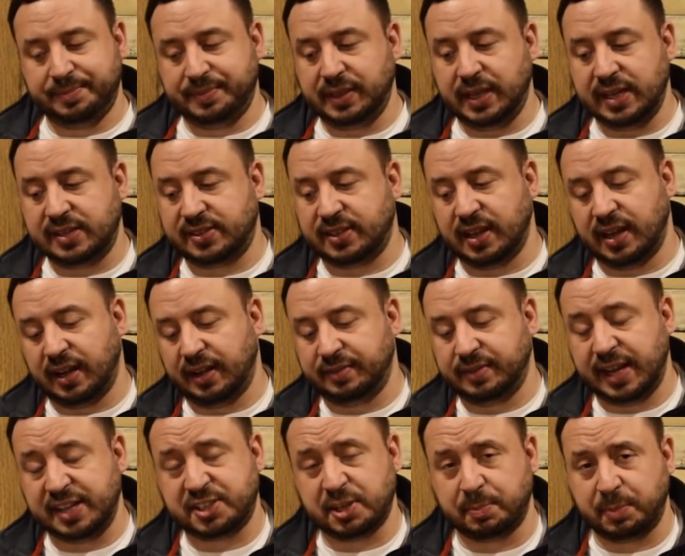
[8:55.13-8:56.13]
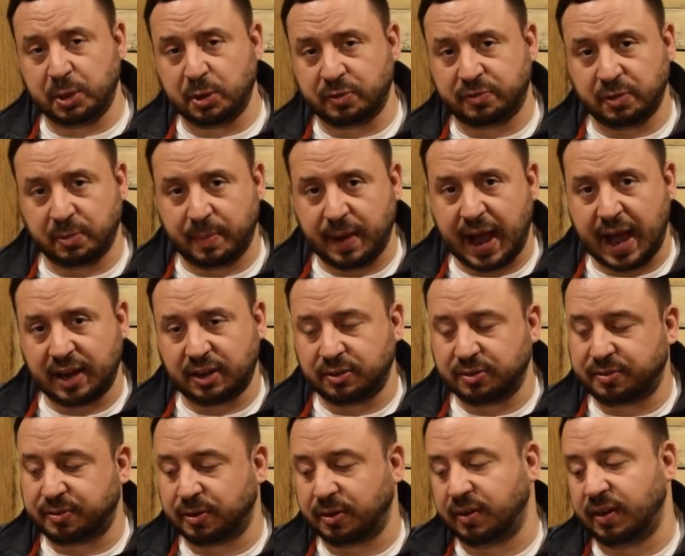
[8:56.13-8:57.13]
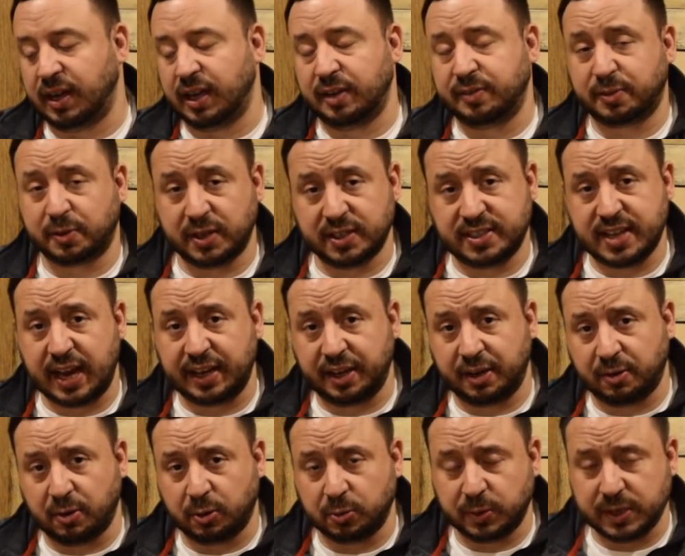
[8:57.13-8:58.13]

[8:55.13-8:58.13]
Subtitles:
it's a beautiful bottle for a 10-year-old